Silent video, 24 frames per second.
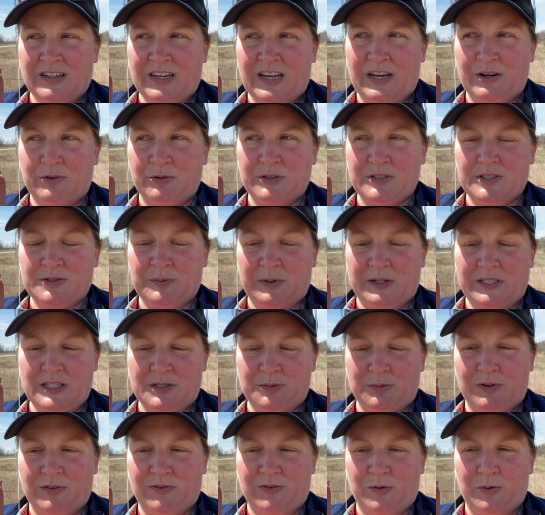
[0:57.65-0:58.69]
and
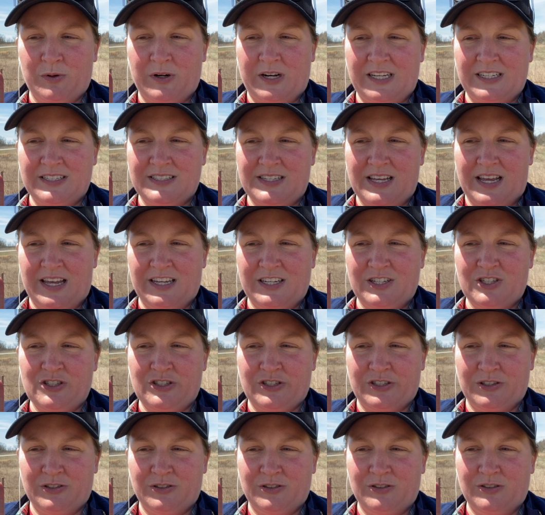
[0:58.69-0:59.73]
responsible for what I say and
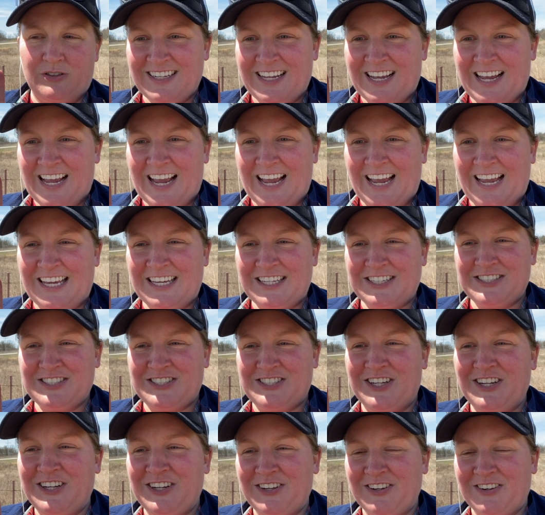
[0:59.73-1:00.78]
do, and
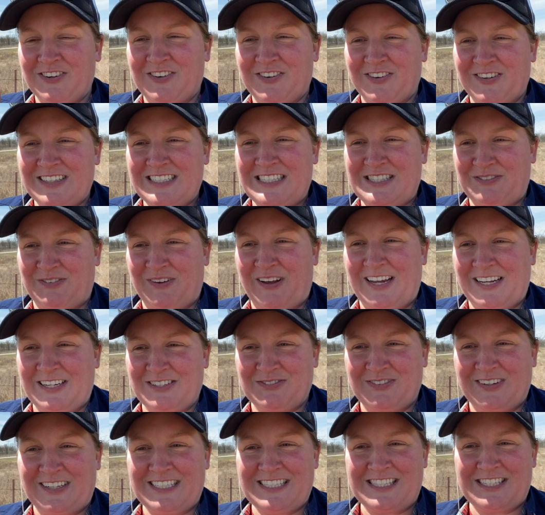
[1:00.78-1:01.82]
to respect
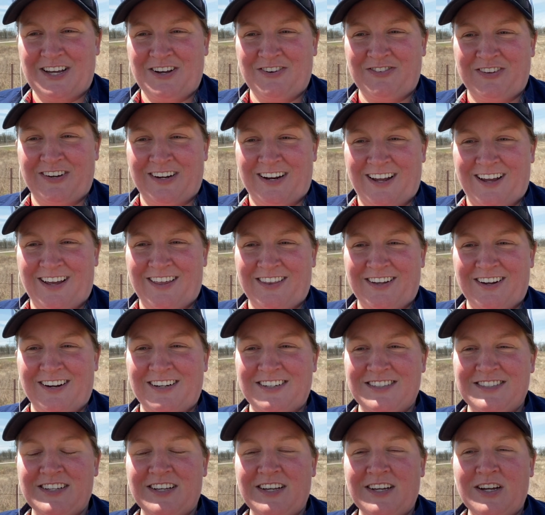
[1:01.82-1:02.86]
myself and
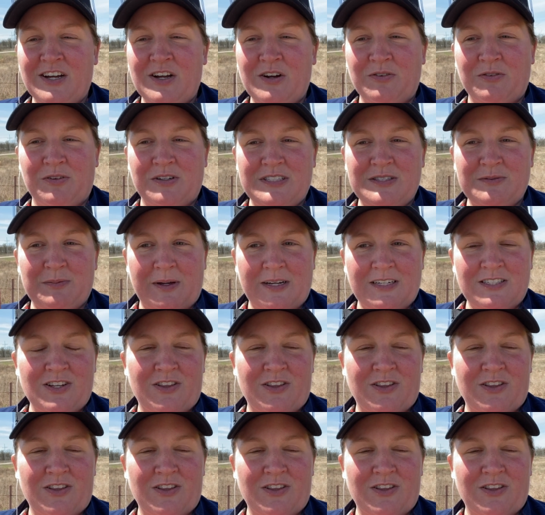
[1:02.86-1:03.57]
others, respect